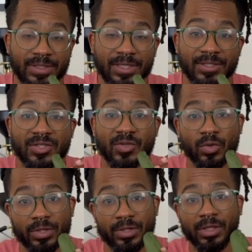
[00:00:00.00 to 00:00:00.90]
then
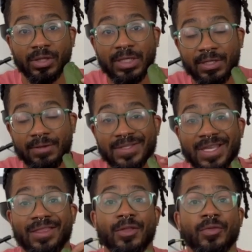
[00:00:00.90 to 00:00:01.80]
stored in the leaves,
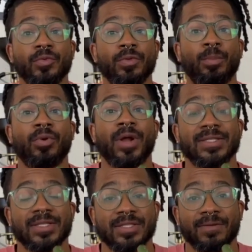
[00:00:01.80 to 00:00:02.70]
and then through the
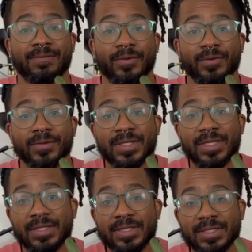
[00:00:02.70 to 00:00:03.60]
process of
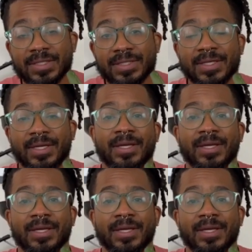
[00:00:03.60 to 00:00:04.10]
photosynthesis,